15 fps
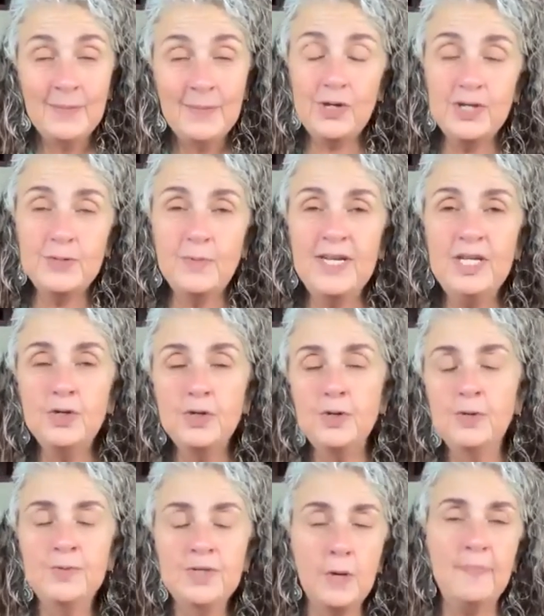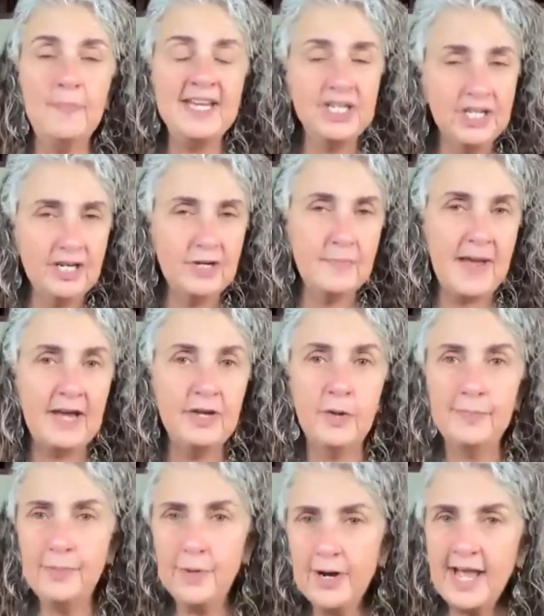Because when you're so passionate about
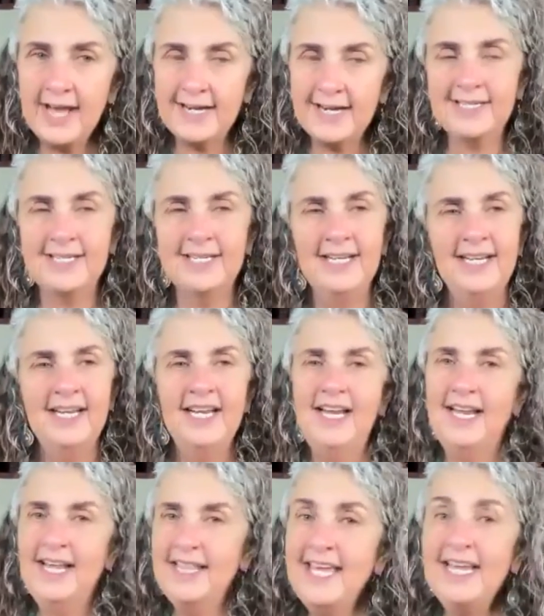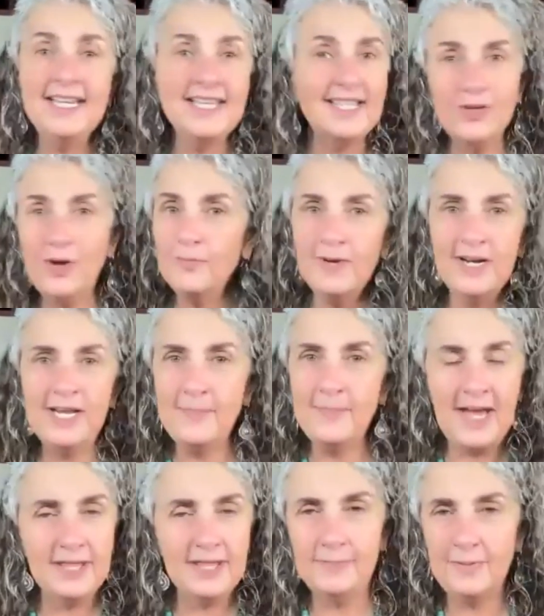your product, then it's not really
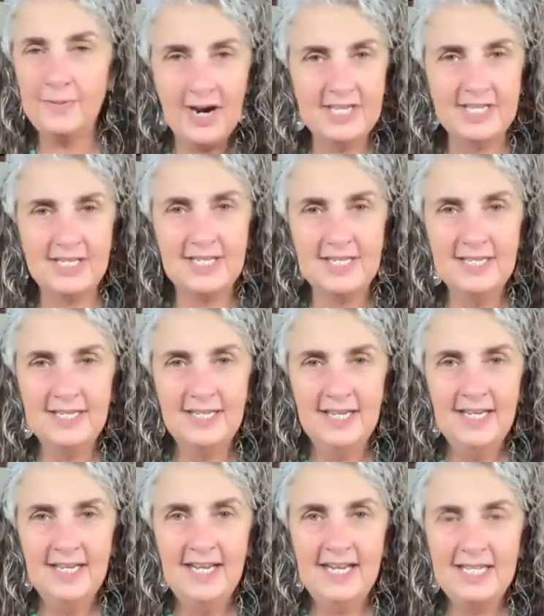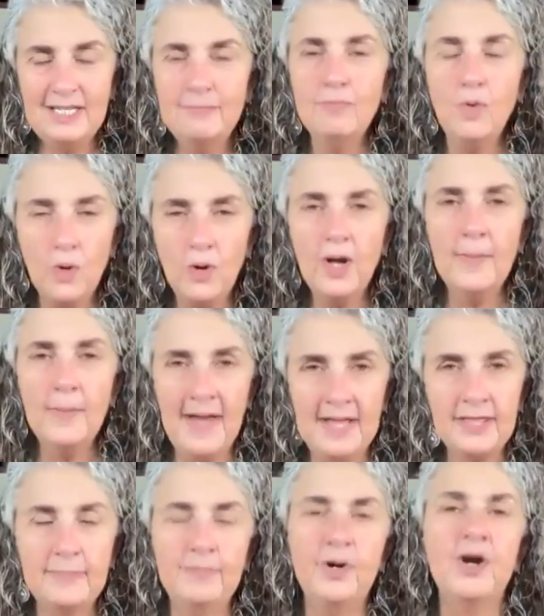about the price. It's more
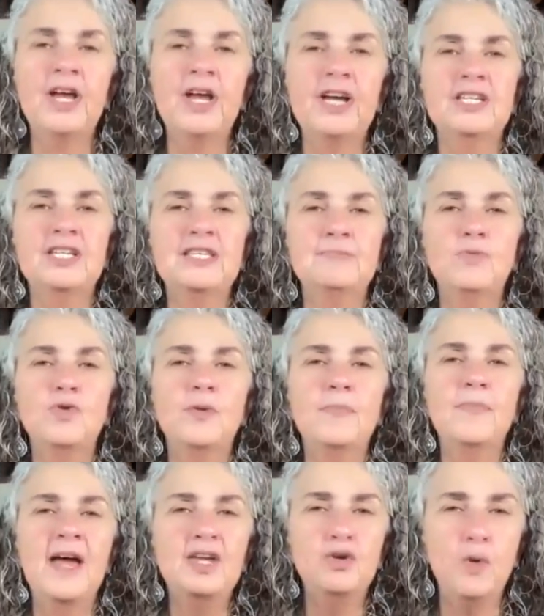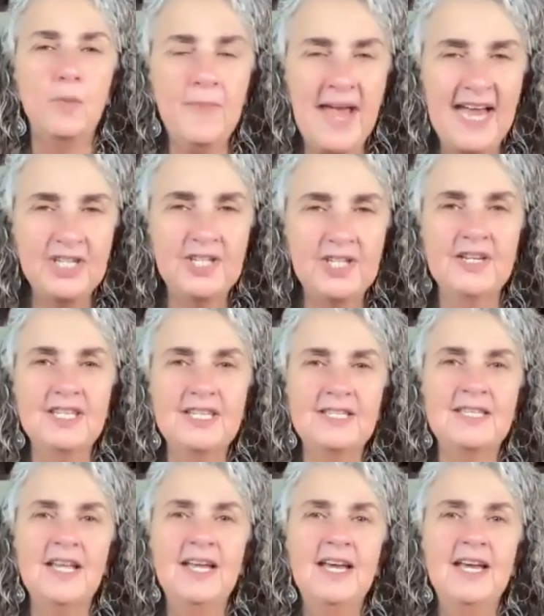about the product. It's more about your passion.
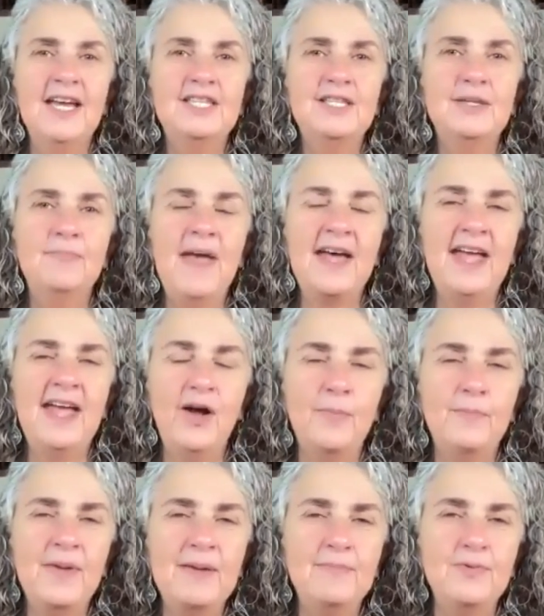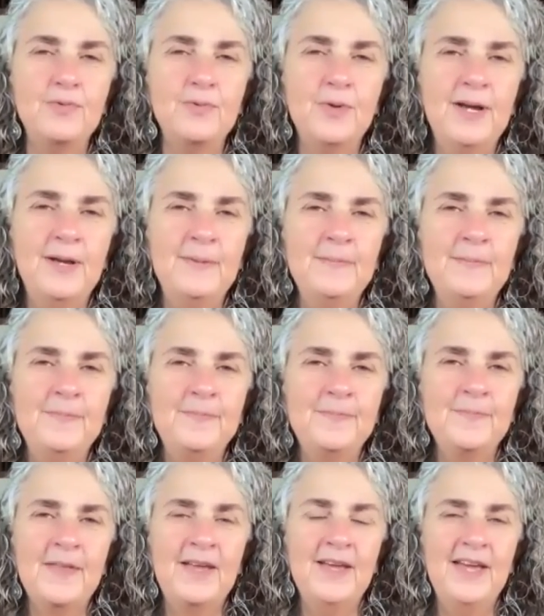It's about how people
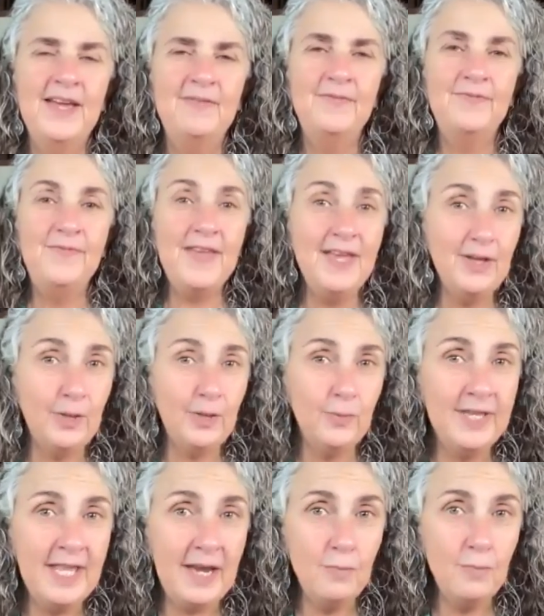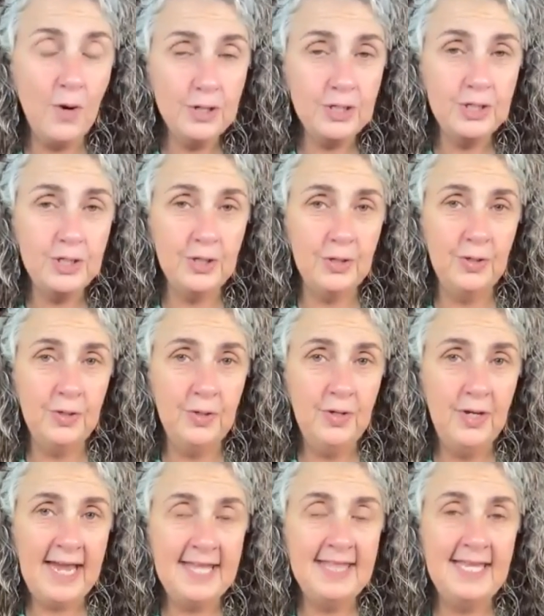feel when they watch
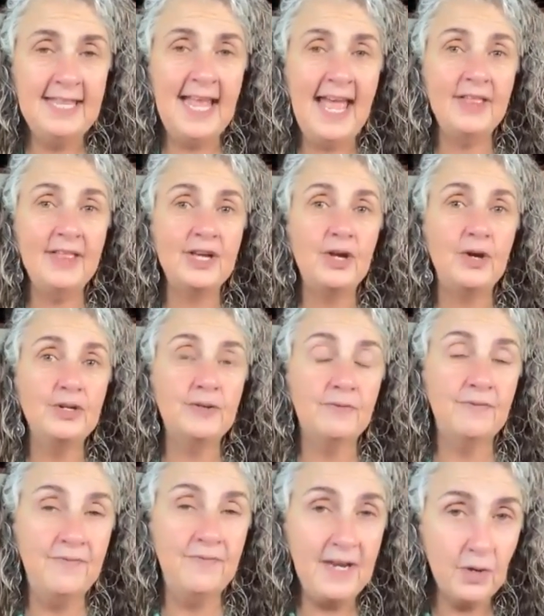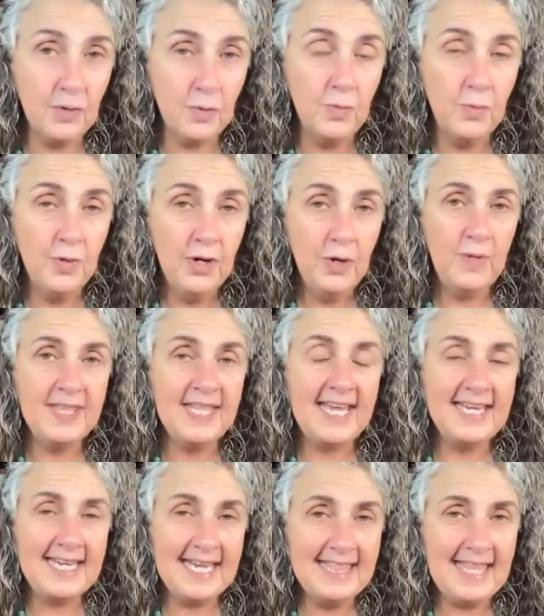you, and then how they're going to feel when
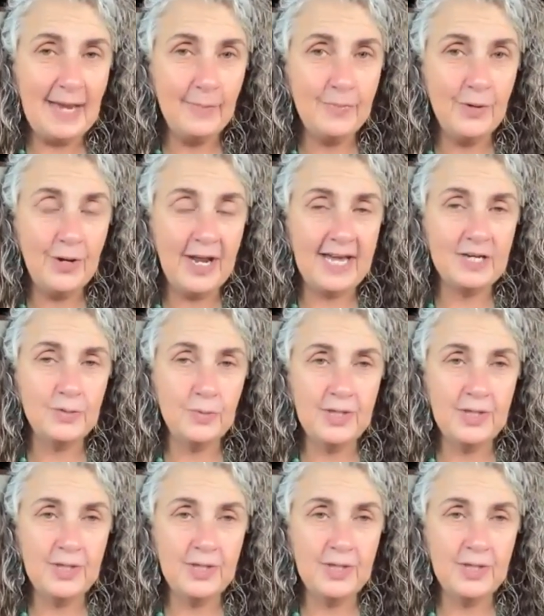they get that product